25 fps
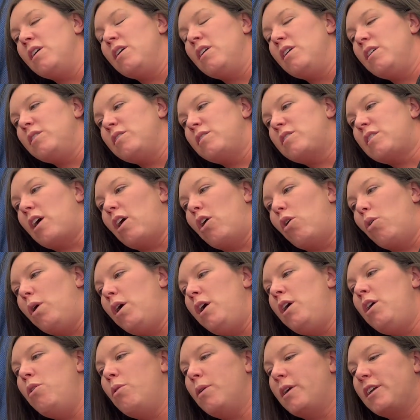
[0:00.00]
So
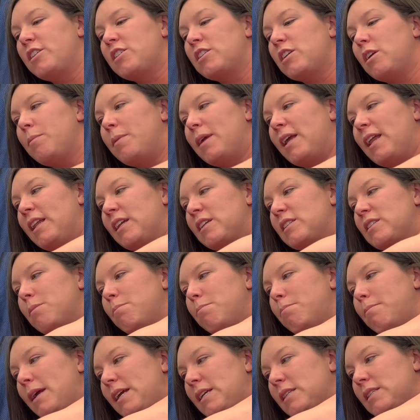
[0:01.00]
we're just going to be getting
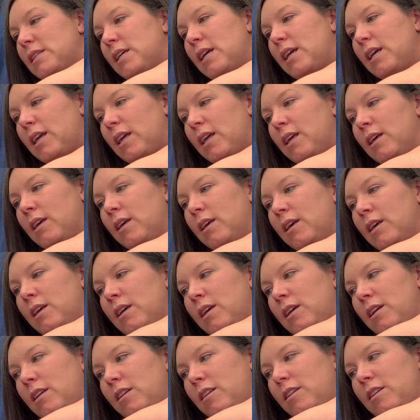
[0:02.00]
some basic
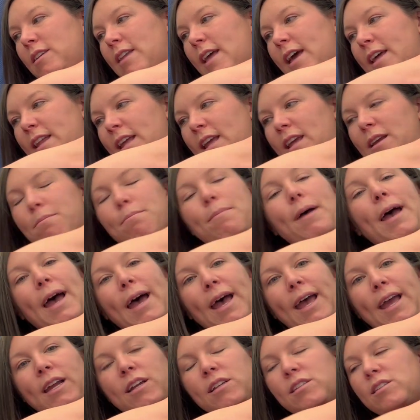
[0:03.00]
netting
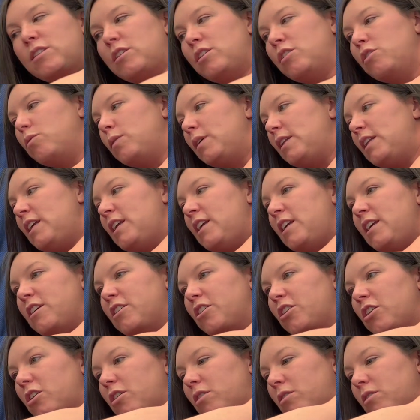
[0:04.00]
bags to adhere